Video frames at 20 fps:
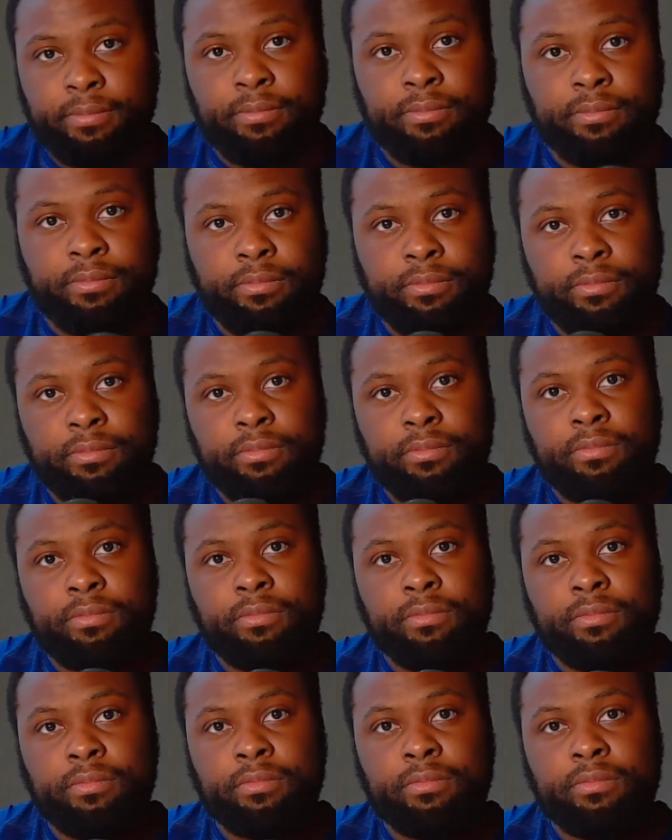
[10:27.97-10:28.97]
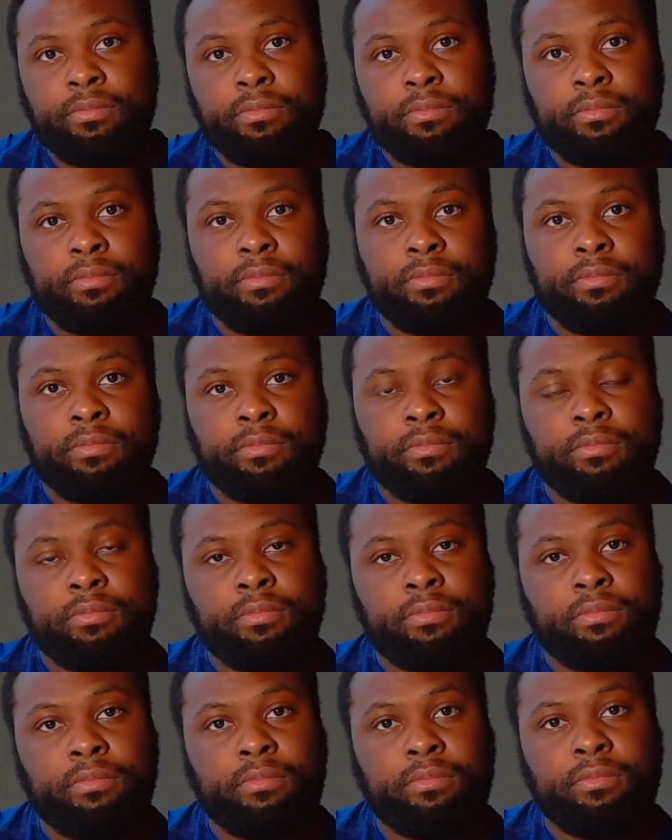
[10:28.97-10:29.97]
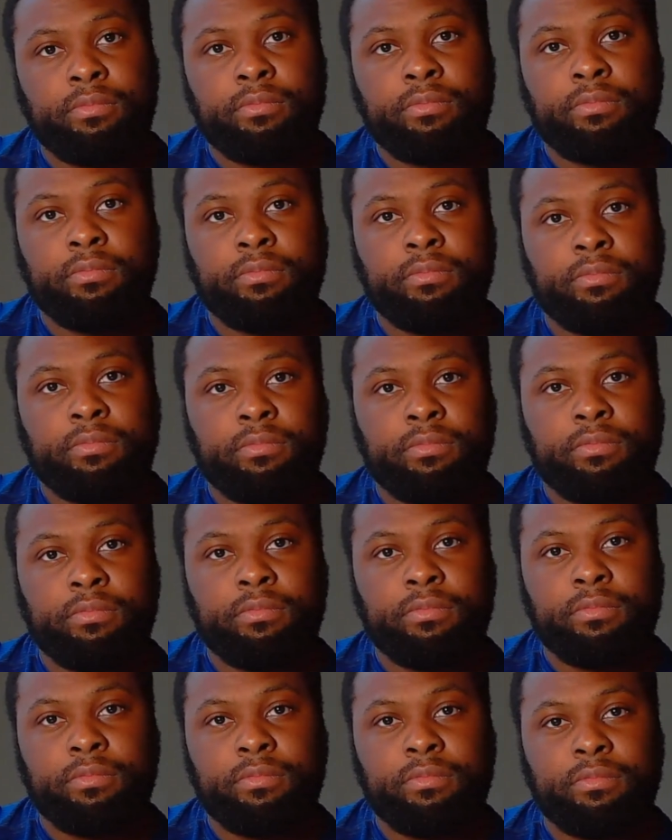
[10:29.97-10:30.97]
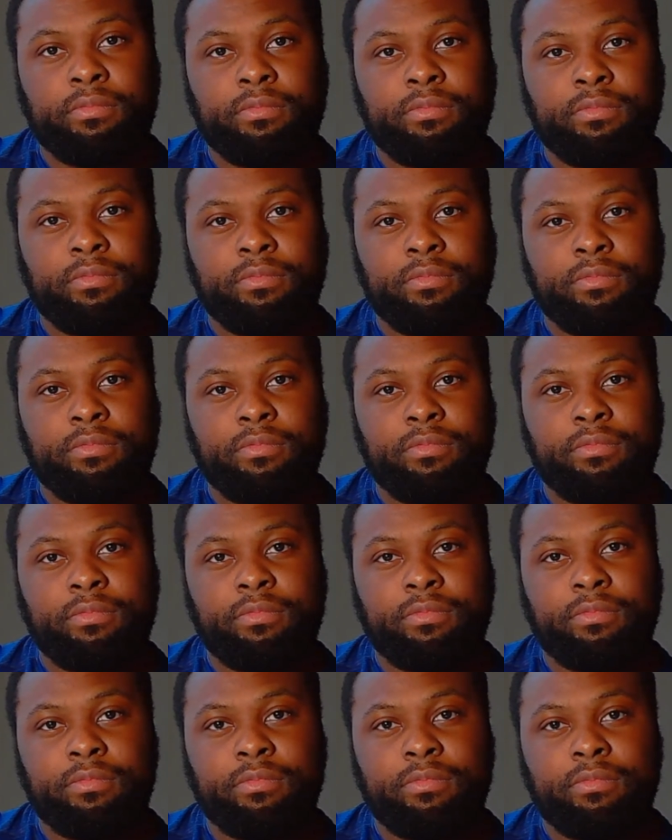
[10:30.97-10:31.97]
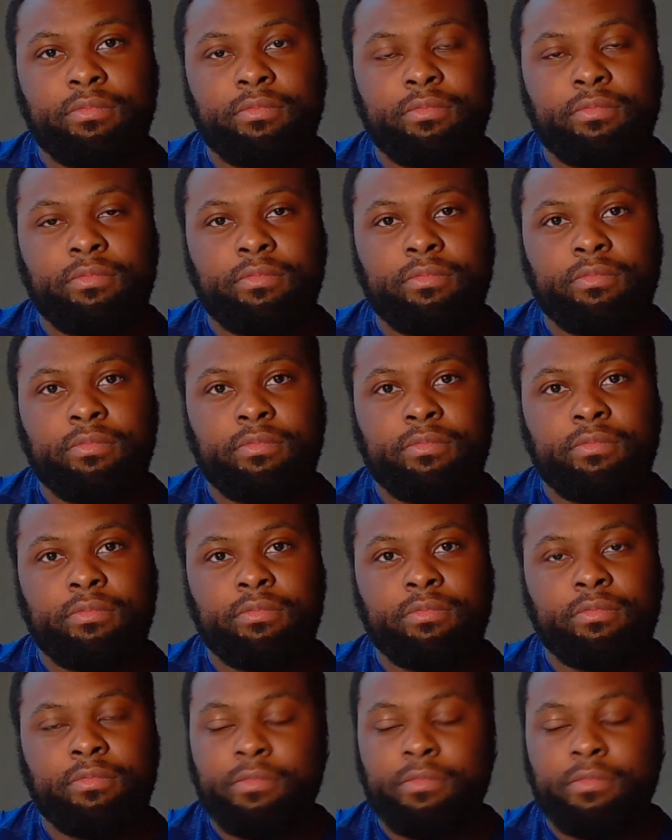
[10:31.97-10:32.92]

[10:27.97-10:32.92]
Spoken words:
This person isn't speaking.